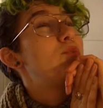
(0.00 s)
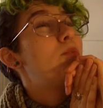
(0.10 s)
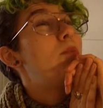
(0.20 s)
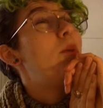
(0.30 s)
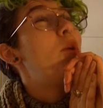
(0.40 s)

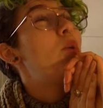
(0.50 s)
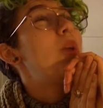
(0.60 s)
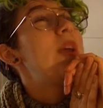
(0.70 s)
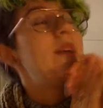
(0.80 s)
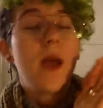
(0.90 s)
smoke
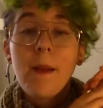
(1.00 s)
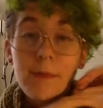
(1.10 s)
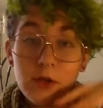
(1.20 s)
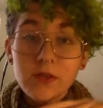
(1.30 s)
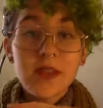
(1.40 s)
it?
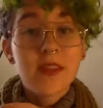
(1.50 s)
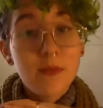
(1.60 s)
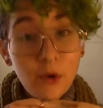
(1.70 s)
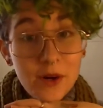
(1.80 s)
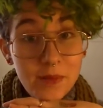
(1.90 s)
Mostly, the
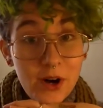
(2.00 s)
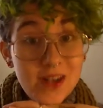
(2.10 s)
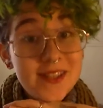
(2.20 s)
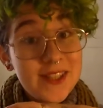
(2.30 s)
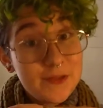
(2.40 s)
important
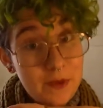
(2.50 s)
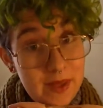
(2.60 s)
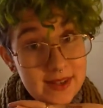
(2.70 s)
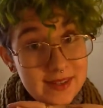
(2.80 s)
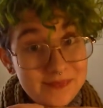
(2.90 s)
part is it's
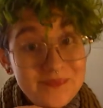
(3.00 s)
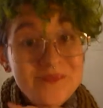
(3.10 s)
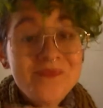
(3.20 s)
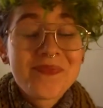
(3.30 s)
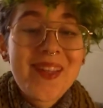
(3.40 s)
fermented.
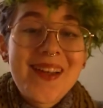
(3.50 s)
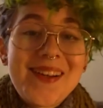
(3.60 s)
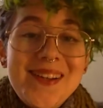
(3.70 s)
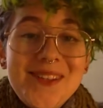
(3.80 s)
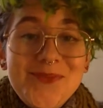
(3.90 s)

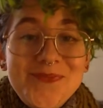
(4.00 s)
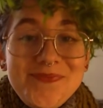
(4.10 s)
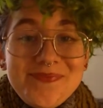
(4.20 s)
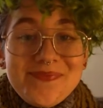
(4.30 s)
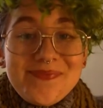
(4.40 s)
And
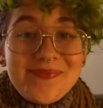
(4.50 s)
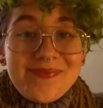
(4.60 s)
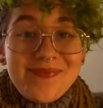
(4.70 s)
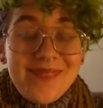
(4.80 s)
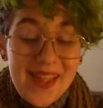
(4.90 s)

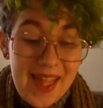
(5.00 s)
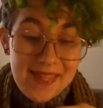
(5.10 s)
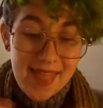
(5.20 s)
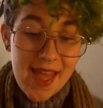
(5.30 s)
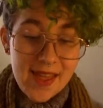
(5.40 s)

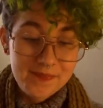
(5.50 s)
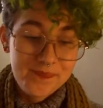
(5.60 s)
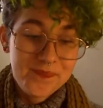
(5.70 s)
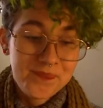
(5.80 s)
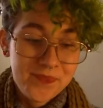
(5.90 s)
that
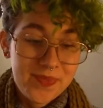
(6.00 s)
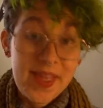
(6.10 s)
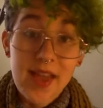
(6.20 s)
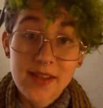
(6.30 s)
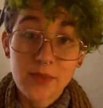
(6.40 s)

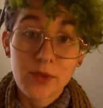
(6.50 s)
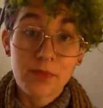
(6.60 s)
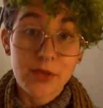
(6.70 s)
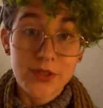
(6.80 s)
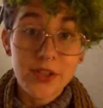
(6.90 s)
is what
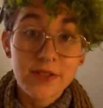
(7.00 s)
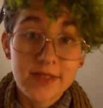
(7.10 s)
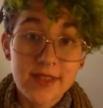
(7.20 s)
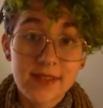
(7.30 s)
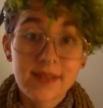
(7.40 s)
preserves
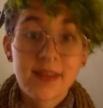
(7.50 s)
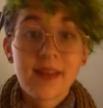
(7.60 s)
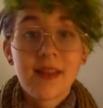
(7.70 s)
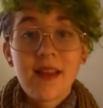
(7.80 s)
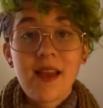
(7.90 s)
it
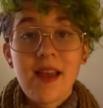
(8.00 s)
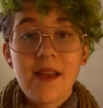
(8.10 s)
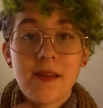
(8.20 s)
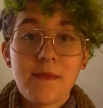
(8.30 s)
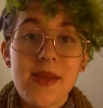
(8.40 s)

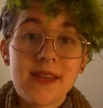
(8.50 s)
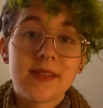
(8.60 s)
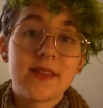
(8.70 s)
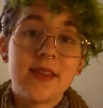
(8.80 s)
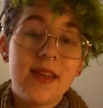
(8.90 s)
and
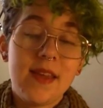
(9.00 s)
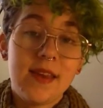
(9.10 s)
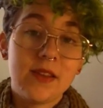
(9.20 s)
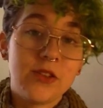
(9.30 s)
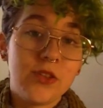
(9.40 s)
makes
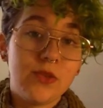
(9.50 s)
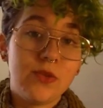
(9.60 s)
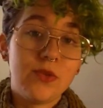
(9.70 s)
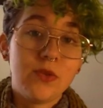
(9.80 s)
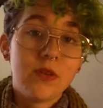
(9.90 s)
it
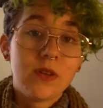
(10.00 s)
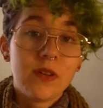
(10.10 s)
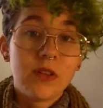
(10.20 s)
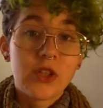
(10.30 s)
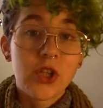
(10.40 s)
into
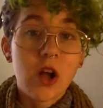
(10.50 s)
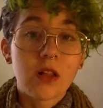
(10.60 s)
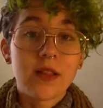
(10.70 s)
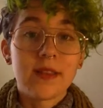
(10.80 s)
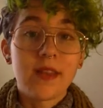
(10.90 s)

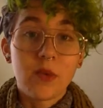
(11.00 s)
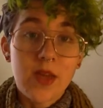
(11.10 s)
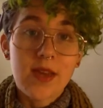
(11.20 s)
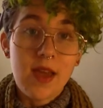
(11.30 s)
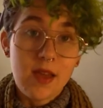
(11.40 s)
chocolate that
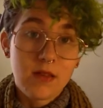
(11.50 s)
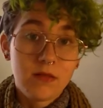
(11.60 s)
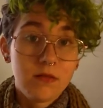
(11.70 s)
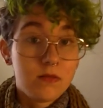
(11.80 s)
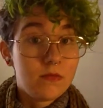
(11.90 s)
we
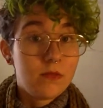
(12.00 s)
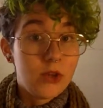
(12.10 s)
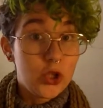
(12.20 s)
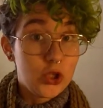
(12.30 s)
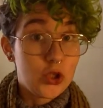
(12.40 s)
can
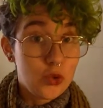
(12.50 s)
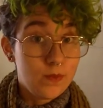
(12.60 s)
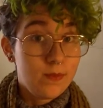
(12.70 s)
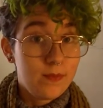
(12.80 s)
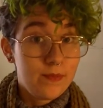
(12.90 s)
consume.